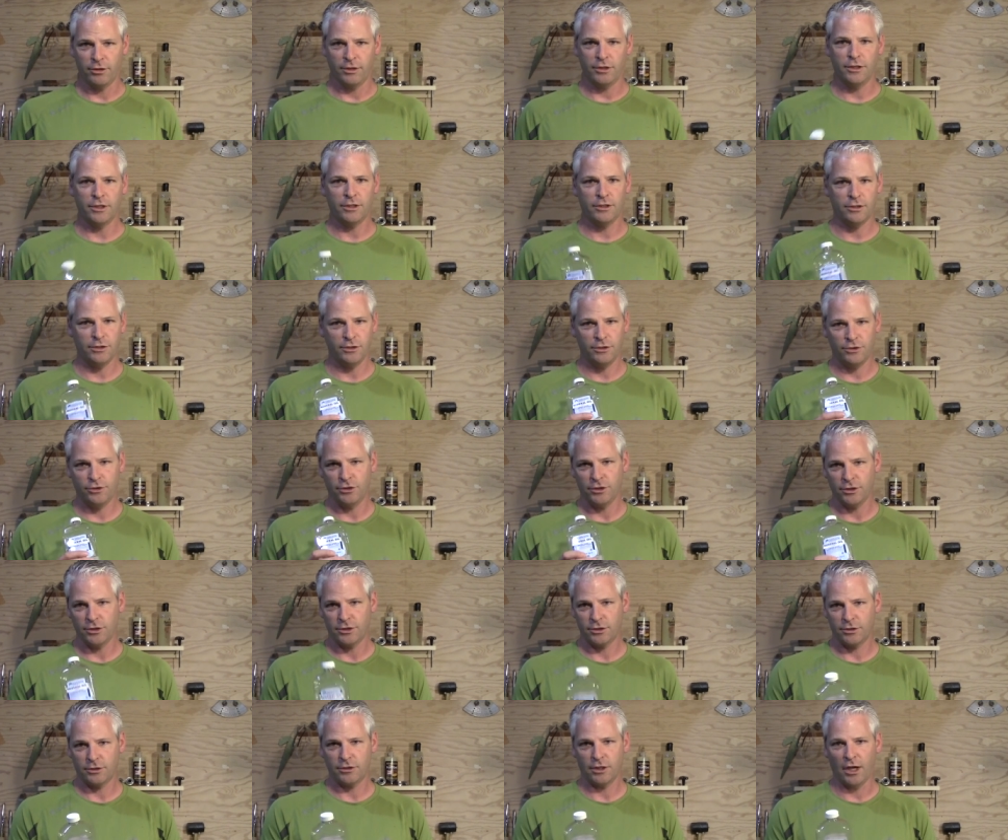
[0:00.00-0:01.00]
This is
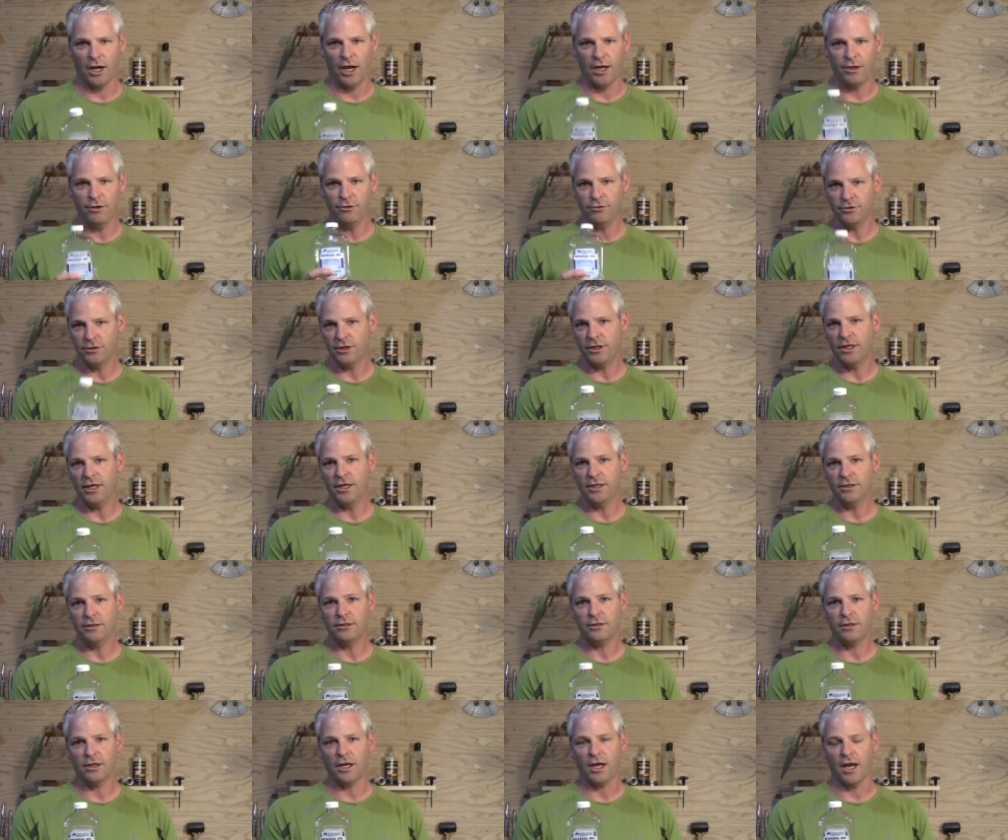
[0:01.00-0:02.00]
just I use
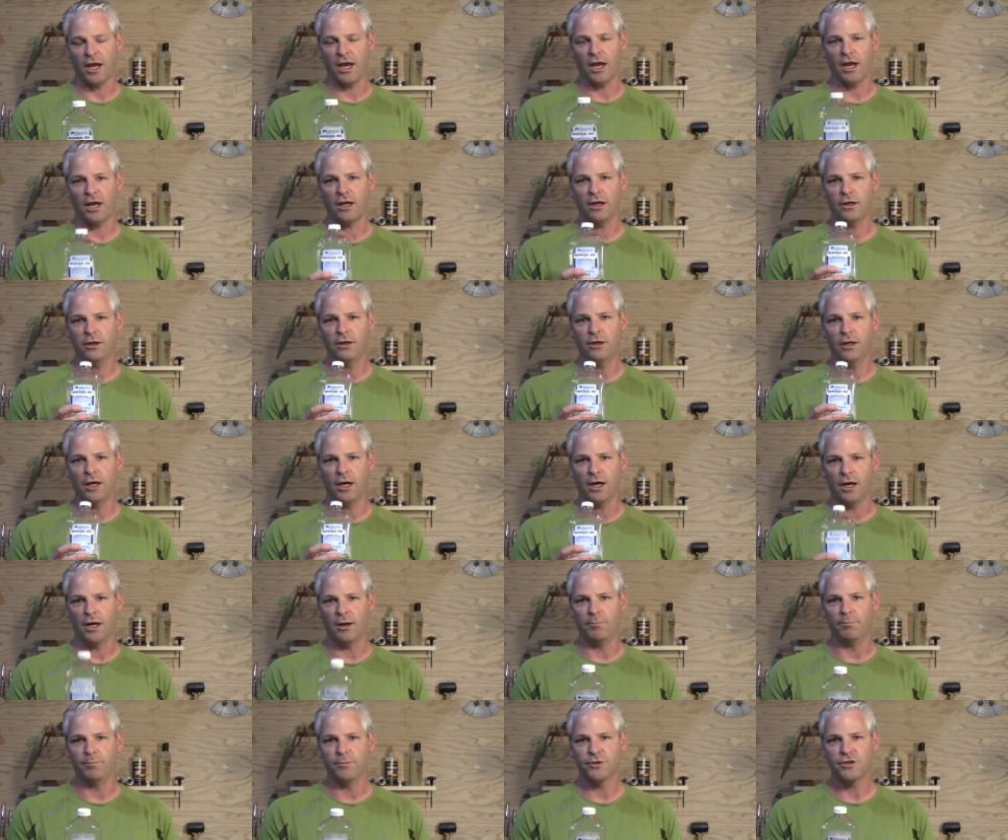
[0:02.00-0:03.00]
this and
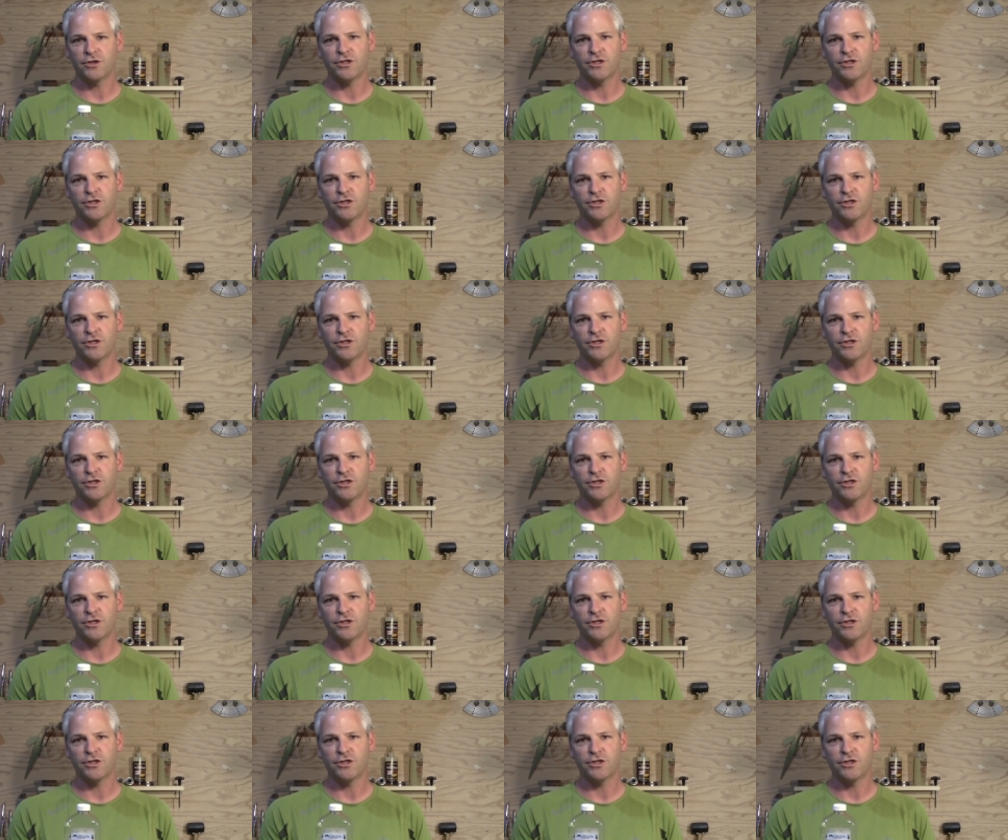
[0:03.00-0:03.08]
um,